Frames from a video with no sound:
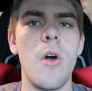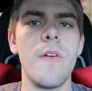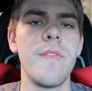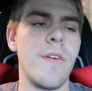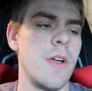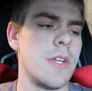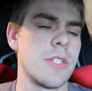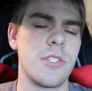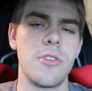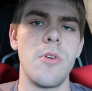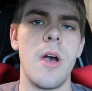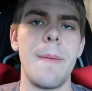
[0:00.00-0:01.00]
off,
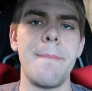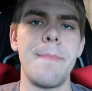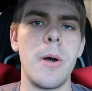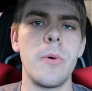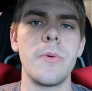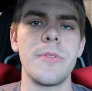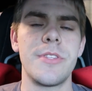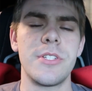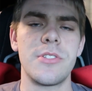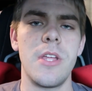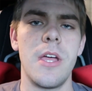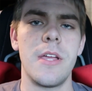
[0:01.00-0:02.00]
so you unbolt
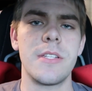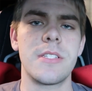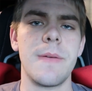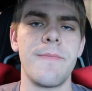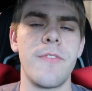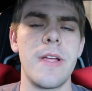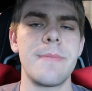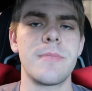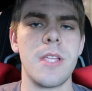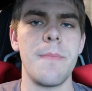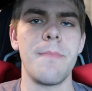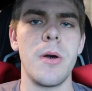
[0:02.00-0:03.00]
the
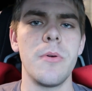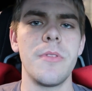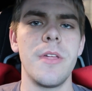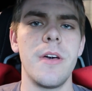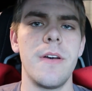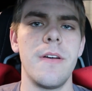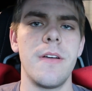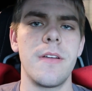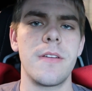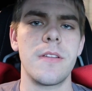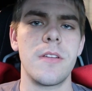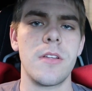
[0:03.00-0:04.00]
subframes, unbolt
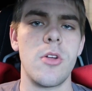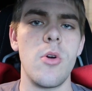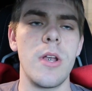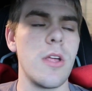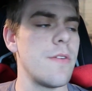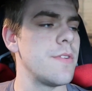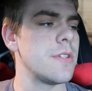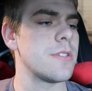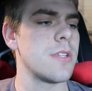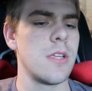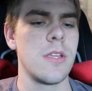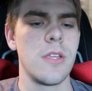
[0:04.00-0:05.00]
the
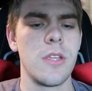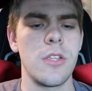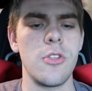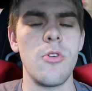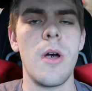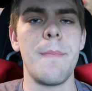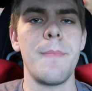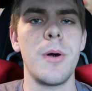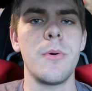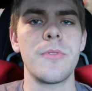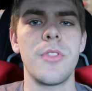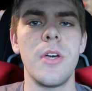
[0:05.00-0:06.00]
coilovers, you
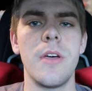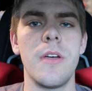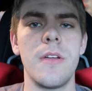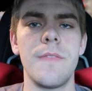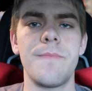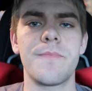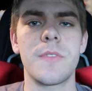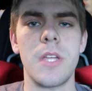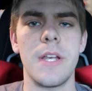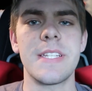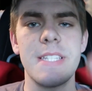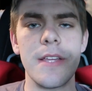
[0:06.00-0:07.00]
unbolt the
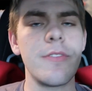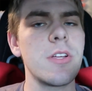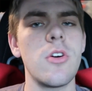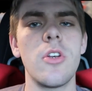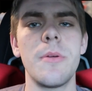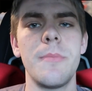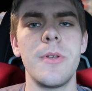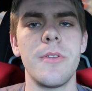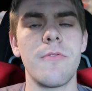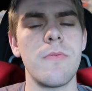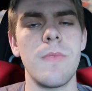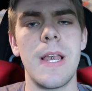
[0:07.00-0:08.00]
kind of steering column
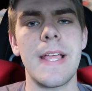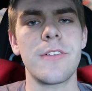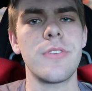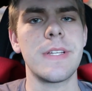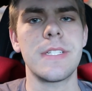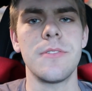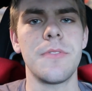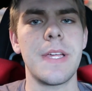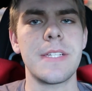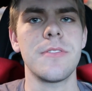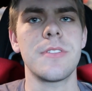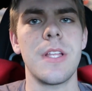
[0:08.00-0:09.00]
and the electrics and all
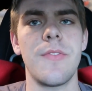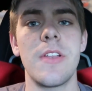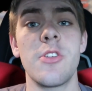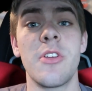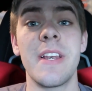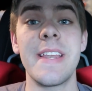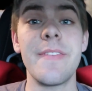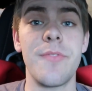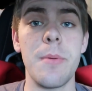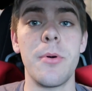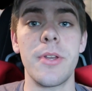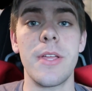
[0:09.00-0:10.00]
that sort of stuff, and you can
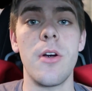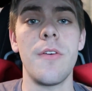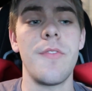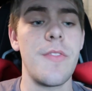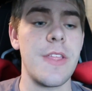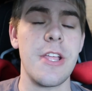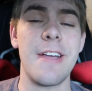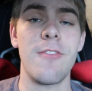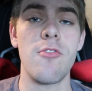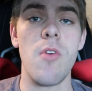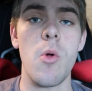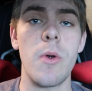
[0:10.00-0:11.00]
lift the body off, and then you
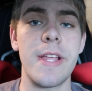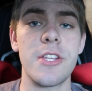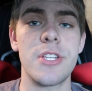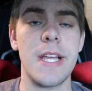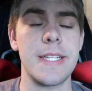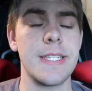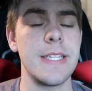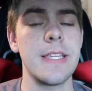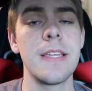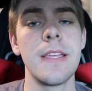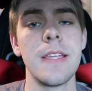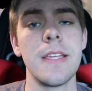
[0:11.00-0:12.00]
have a rolling
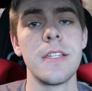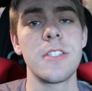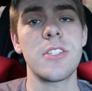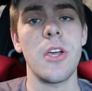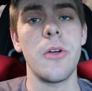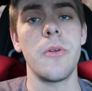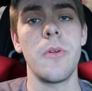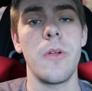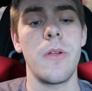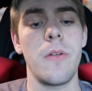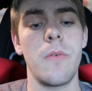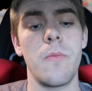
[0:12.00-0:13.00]
chassis. So
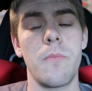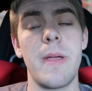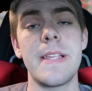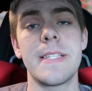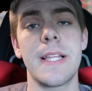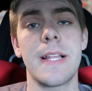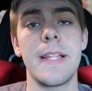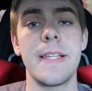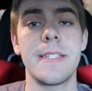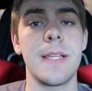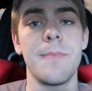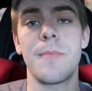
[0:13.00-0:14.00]

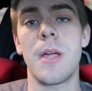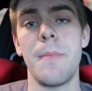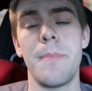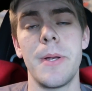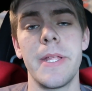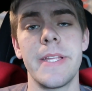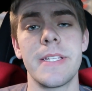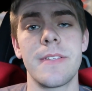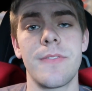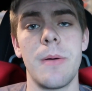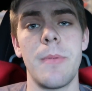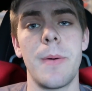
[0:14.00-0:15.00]
basically some companies
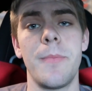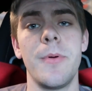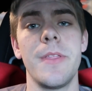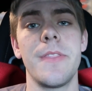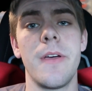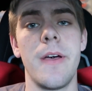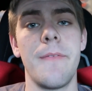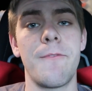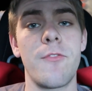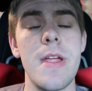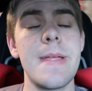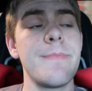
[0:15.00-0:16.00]
have come up with a
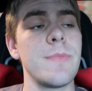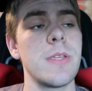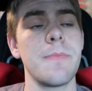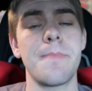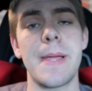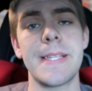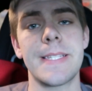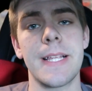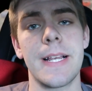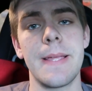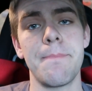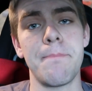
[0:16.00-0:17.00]
frame that
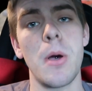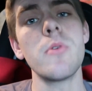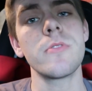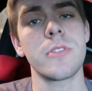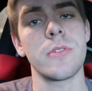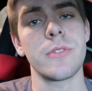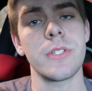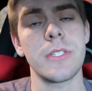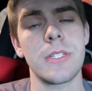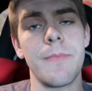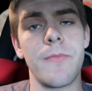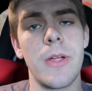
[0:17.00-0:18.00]
basically bolts onto
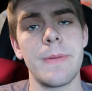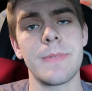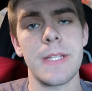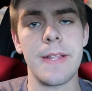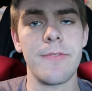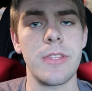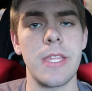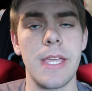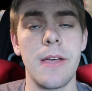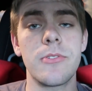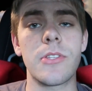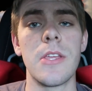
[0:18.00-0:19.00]
the subframes and
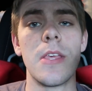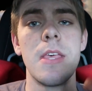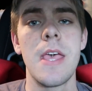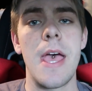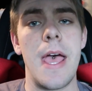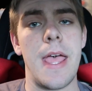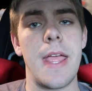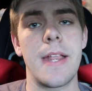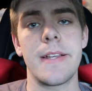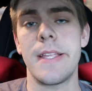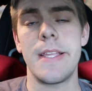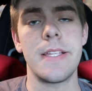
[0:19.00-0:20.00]
everything else,
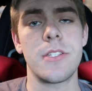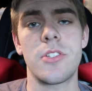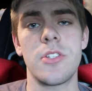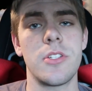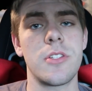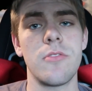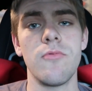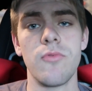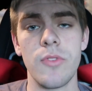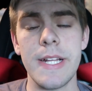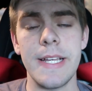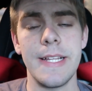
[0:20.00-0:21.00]
and it's just
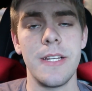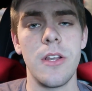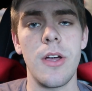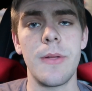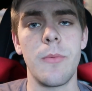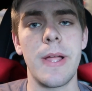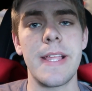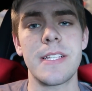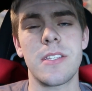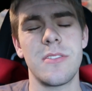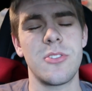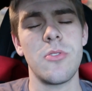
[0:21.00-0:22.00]
really lightweight.
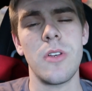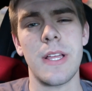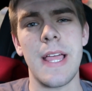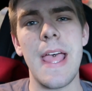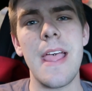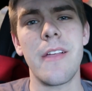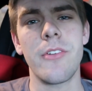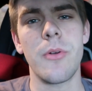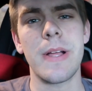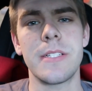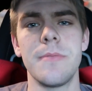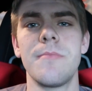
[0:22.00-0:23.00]
It's sort of like an
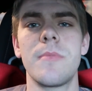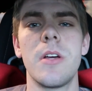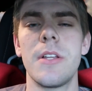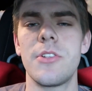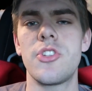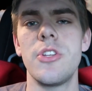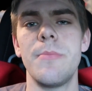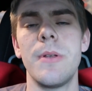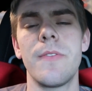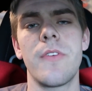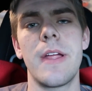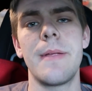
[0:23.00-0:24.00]
Aero Atom kind of
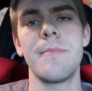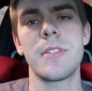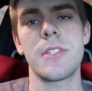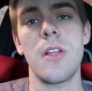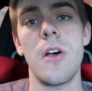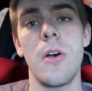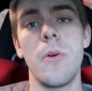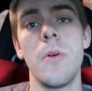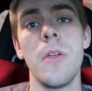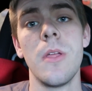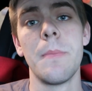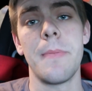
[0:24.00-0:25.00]
tubular frame
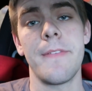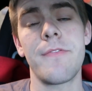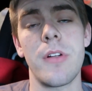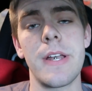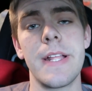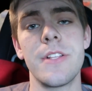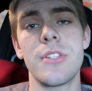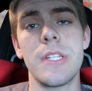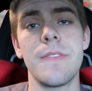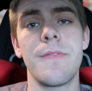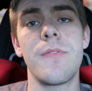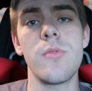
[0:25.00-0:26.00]
style, but front
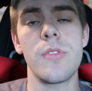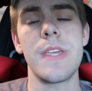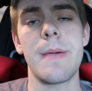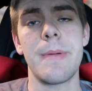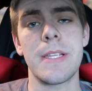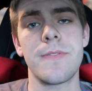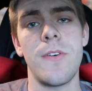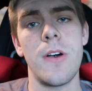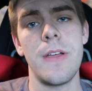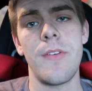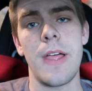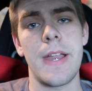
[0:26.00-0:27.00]
engine for the
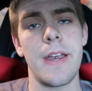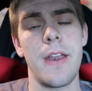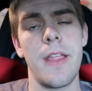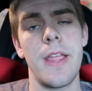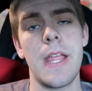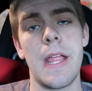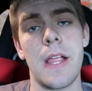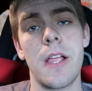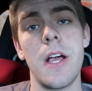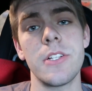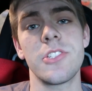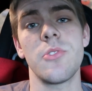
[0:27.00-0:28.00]
MX5, and it
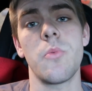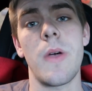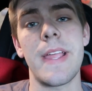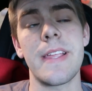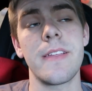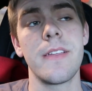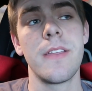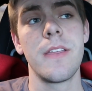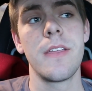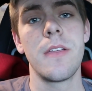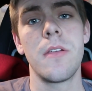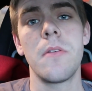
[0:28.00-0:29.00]
cuts the weight
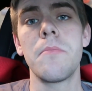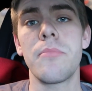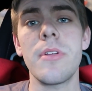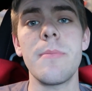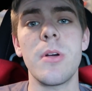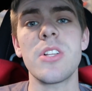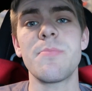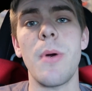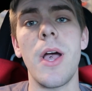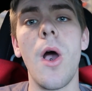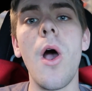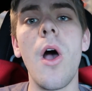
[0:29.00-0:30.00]
pretty much
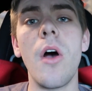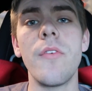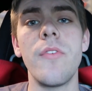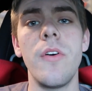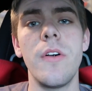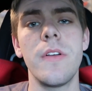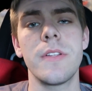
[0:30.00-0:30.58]
by half.